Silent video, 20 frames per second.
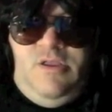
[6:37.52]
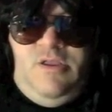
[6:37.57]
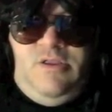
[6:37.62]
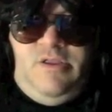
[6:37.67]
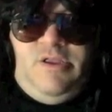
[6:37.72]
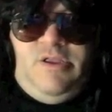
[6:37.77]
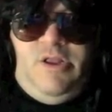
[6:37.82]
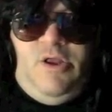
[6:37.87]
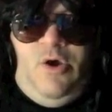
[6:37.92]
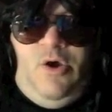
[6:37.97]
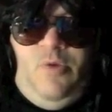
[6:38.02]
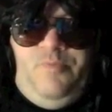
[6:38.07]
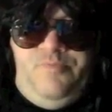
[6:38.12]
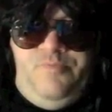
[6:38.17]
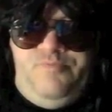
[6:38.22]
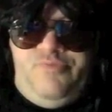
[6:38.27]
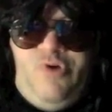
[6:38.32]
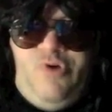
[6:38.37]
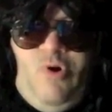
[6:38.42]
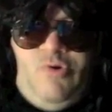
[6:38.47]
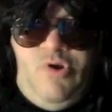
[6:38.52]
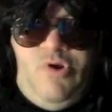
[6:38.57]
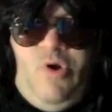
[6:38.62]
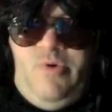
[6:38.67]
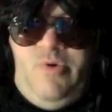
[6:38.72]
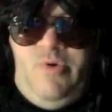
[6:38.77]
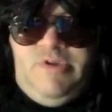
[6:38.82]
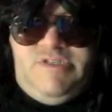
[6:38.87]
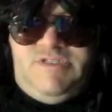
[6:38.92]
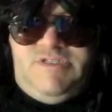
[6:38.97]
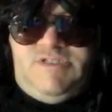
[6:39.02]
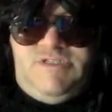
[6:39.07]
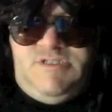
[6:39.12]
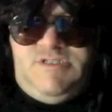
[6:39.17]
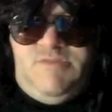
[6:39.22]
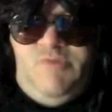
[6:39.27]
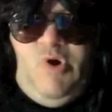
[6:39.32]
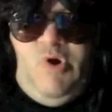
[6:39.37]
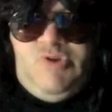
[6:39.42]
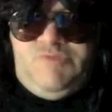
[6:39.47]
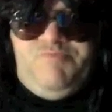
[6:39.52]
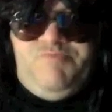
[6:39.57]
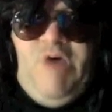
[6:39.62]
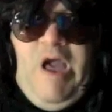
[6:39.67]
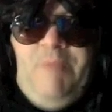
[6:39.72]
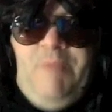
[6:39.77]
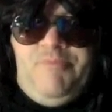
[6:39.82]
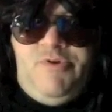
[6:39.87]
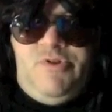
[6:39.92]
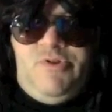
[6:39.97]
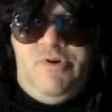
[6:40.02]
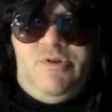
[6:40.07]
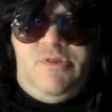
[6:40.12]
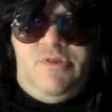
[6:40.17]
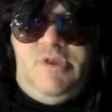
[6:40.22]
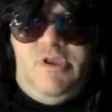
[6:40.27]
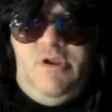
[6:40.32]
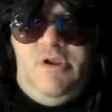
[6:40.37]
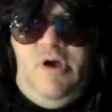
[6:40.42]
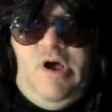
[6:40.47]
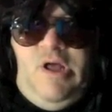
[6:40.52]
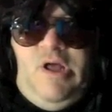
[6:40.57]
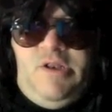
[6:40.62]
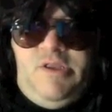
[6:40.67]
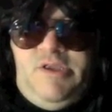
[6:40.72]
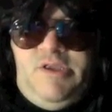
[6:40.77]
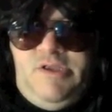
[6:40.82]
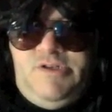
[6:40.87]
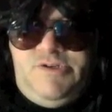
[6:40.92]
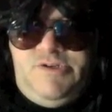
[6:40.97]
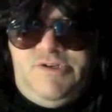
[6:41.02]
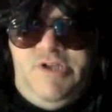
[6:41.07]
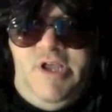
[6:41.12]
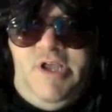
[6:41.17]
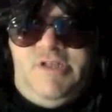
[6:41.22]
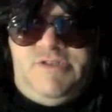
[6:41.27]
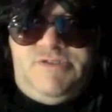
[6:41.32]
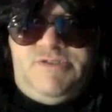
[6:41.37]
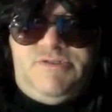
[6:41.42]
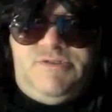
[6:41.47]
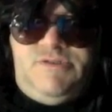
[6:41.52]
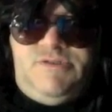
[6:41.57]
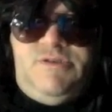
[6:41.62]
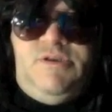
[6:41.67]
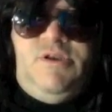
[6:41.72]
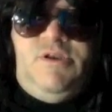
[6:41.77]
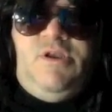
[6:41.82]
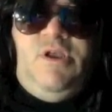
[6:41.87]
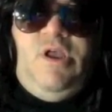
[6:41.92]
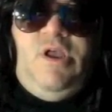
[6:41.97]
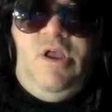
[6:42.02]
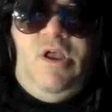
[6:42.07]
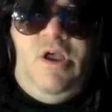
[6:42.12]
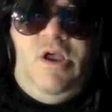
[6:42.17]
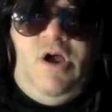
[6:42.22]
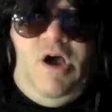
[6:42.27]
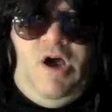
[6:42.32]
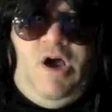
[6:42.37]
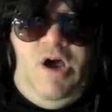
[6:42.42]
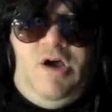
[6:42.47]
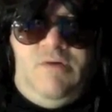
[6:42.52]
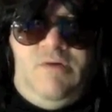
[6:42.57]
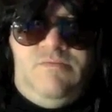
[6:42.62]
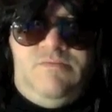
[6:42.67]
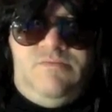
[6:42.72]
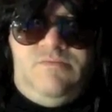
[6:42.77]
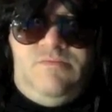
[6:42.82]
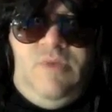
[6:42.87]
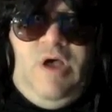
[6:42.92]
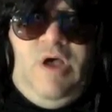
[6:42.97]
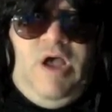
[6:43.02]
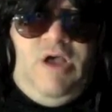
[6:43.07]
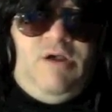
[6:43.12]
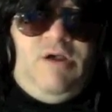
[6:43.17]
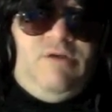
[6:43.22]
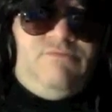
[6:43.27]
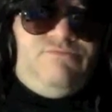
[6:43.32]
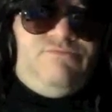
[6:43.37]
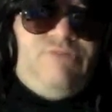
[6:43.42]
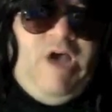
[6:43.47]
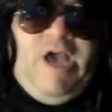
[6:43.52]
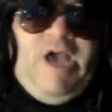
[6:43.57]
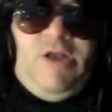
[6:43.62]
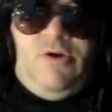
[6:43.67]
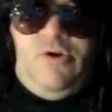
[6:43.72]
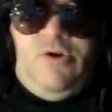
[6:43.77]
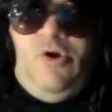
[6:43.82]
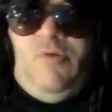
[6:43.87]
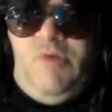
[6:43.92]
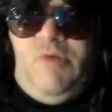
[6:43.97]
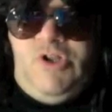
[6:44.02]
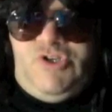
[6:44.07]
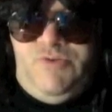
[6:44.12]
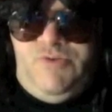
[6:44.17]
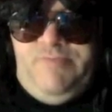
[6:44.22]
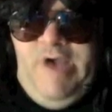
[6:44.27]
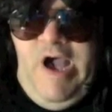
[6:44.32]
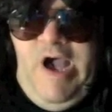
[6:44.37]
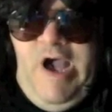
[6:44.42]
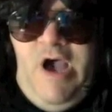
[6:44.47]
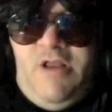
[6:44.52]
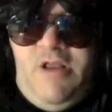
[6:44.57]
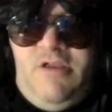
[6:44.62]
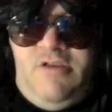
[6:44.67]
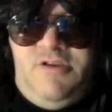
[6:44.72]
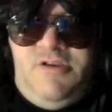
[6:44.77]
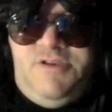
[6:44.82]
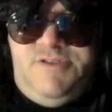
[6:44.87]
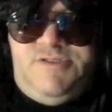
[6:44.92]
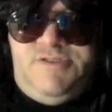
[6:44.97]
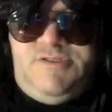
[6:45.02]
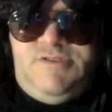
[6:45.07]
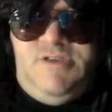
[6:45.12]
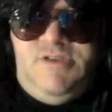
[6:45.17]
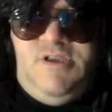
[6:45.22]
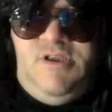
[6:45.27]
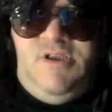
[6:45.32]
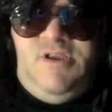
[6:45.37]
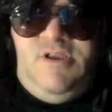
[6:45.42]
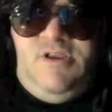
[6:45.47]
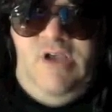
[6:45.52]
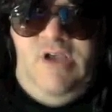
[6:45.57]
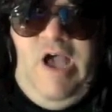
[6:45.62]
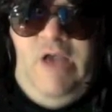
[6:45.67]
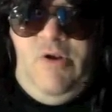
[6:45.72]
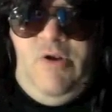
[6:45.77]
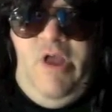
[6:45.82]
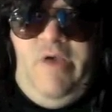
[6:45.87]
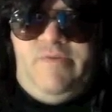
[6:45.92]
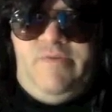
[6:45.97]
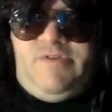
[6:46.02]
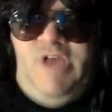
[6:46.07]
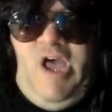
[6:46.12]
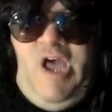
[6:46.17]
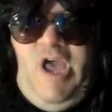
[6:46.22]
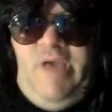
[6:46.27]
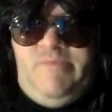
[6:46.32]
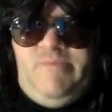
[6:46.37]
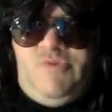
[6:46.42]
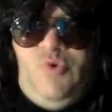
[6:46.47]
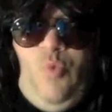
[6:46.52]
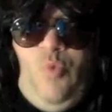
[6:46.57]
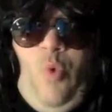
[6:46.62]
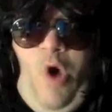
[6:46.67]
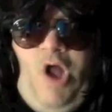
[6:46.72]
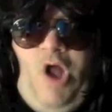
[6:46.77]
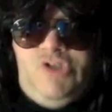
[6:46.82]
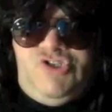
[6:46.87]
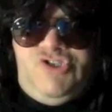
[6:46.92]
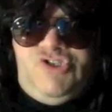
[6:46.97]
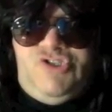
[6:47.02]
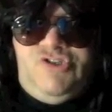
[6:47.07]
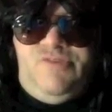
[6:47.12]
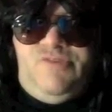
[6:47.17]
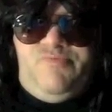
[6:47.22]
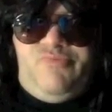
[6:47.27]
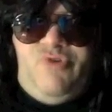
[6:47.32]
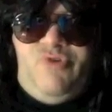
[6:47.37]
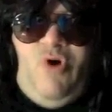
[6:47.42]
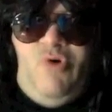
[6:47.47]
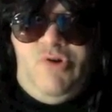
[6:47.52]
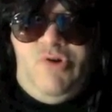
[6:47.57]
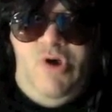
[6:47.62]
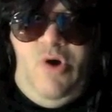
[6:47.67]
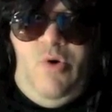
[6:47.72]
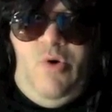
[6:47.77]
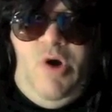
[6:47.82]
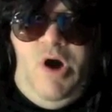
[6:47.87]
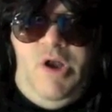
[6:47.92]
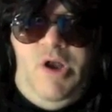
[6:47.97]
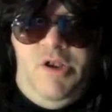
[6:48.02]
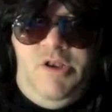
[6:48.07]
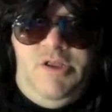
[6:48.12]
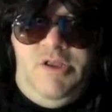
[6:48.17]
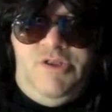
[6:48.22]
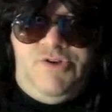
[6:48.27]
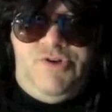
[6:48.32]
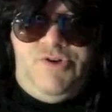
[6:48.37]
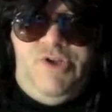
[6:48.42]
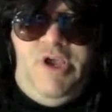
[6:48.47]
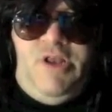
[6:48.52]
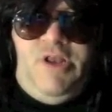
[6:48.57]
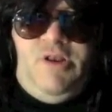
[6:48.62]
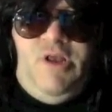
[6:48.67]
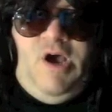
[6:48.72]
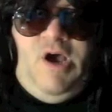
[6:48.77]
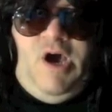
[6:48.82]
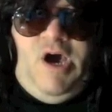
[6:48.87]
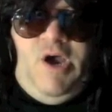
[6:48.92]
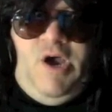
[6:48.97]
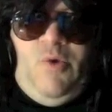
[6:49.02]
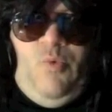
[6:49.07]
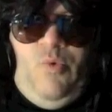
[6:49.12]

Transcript: you know, Prono is the most popular thing on the internets. I don't know much about it because I don't have time to watch Prono on the internet. I